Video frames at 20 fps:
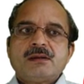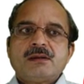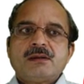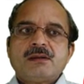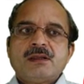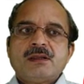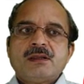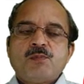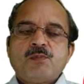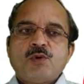
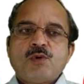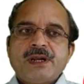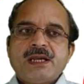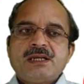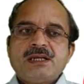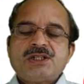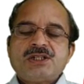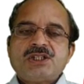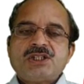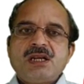the
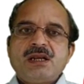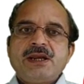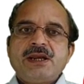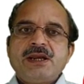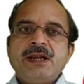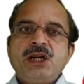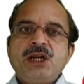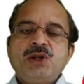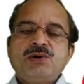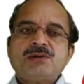potential
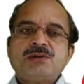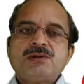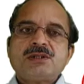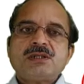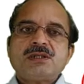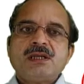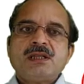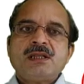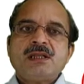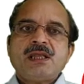induced
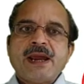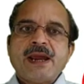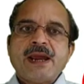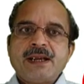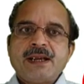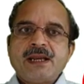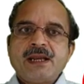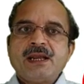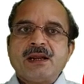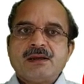in the
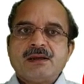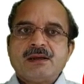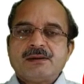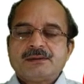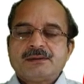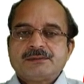antenna.